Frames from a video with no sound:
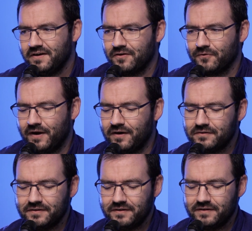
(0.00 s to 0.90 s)

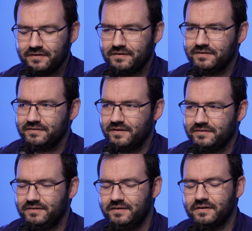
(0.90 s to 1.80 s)
around an
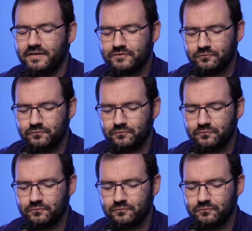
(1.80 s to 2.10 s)
idea that's